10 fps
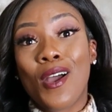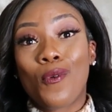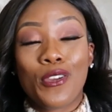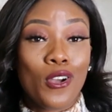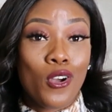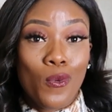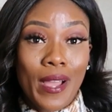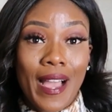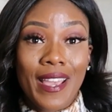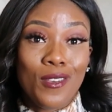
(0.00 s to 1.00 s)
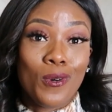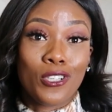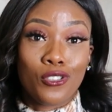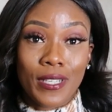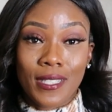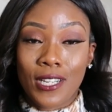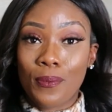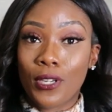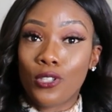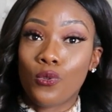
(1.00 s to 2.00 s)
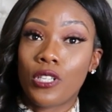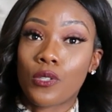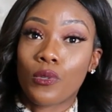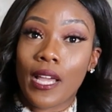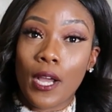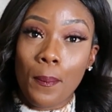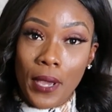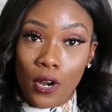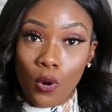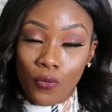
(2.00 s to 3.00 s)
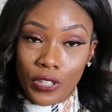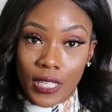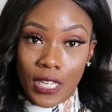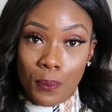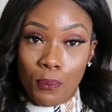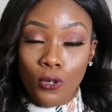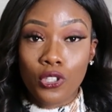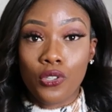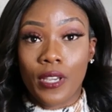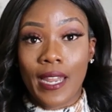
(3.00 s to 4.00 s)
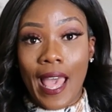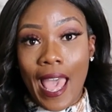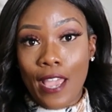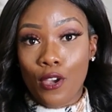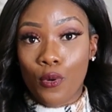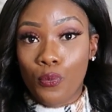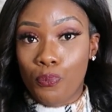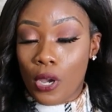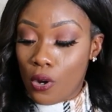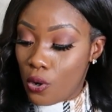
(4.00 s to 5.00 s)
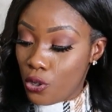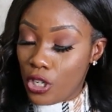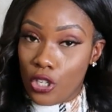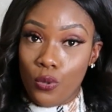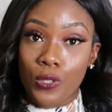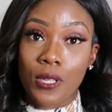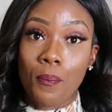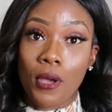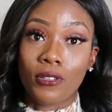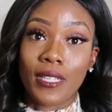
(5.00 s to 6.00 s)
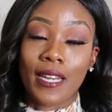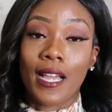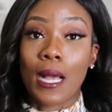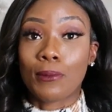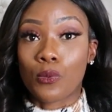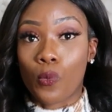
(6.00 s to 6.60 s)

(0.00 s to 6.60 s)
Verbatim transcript: when you're going out and you want to dress it up, you could do this with like a pair of over the knee boots. You can add your own belt or you can use the belt that it comes